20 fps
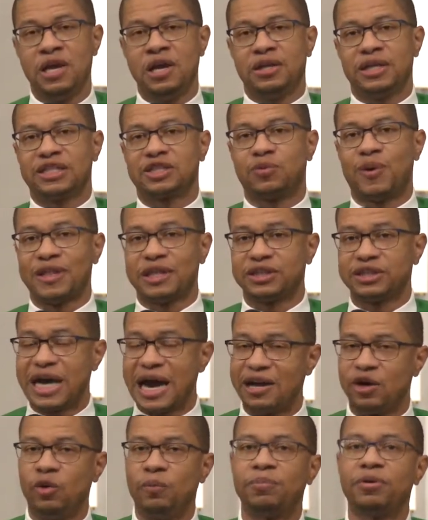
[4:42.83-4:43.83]
That's why the
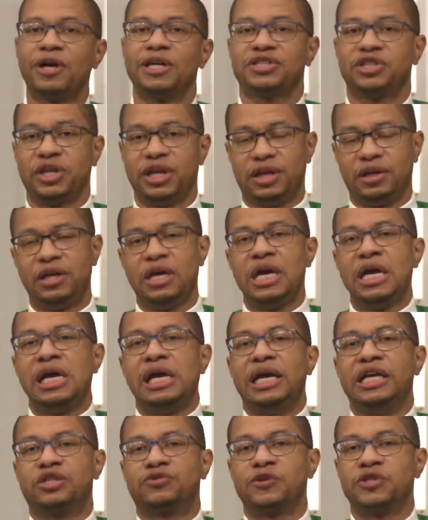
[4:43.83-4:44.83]
title president
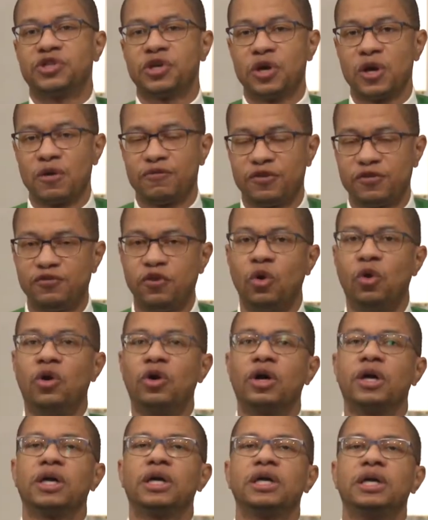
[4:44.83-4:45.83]
is reserved
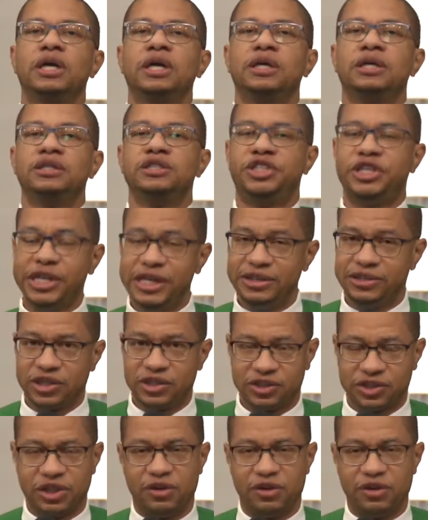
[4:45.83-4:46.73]
for Jesus.